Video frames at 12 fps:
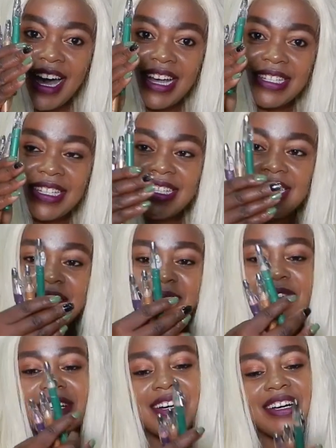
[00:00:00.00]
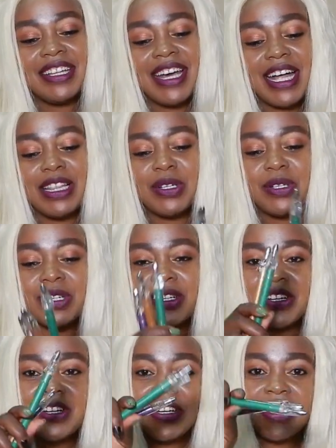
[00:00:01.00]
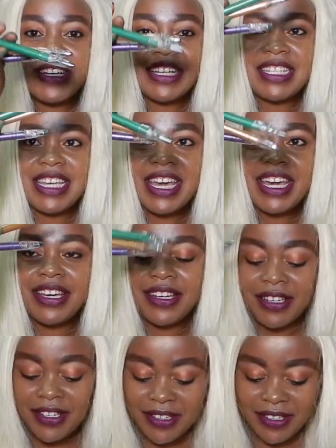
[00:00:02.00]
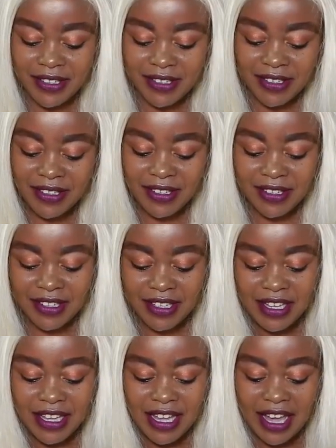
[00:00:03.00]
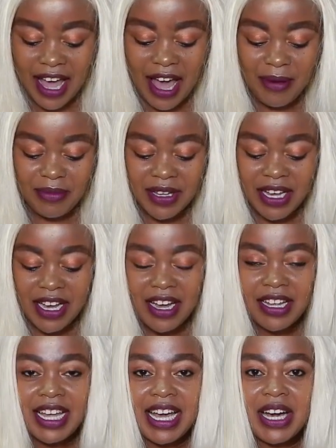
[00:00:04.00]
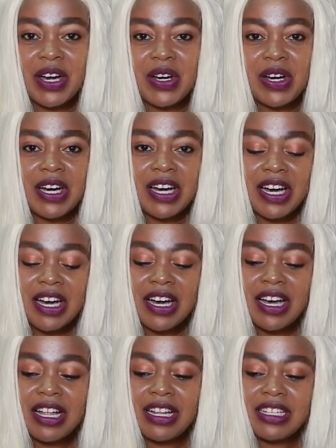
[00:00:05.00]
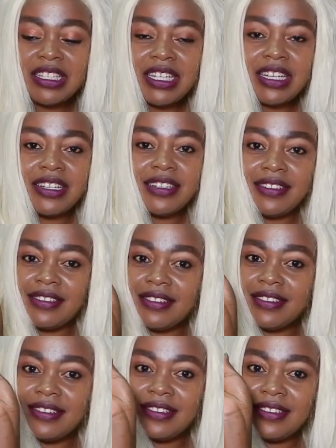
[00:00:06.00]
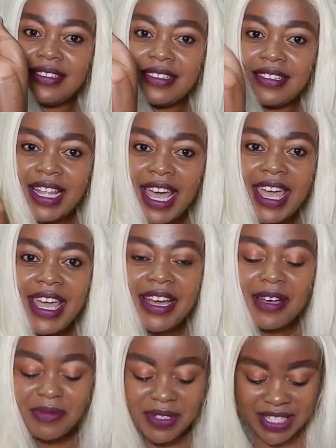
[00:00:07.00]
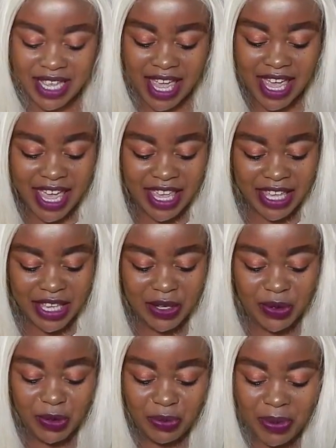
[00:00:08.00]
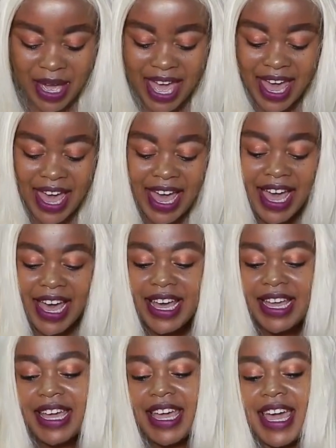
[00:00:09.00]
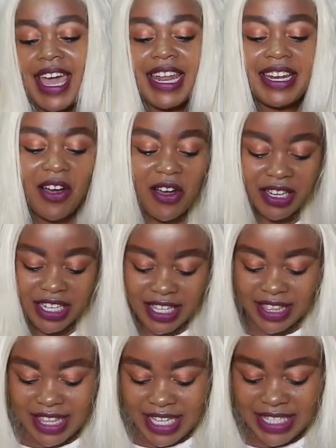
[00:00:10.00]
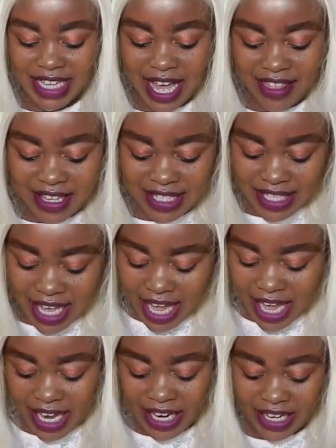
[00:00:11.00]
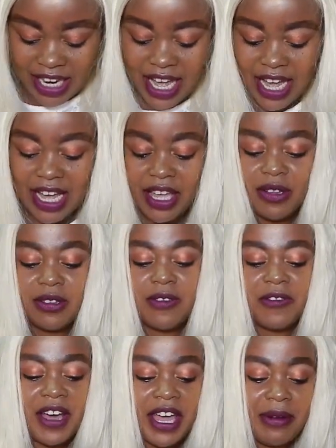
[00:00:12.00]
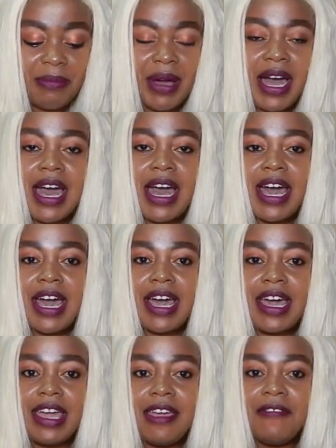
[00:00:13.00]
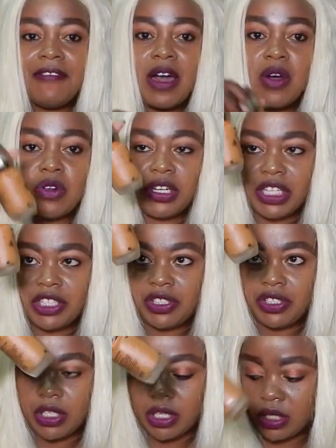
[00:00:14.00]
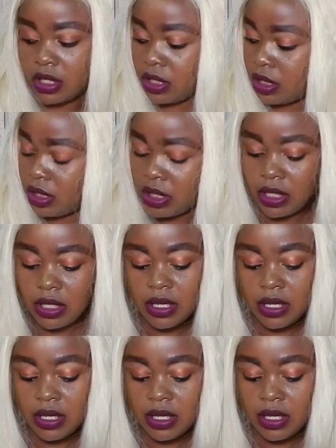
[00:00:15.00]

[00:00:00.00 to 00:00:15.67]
as I'm gonna lose you. I'm gonna hold you like I'm saying goodbye. And on this other side, you'll find my foundation,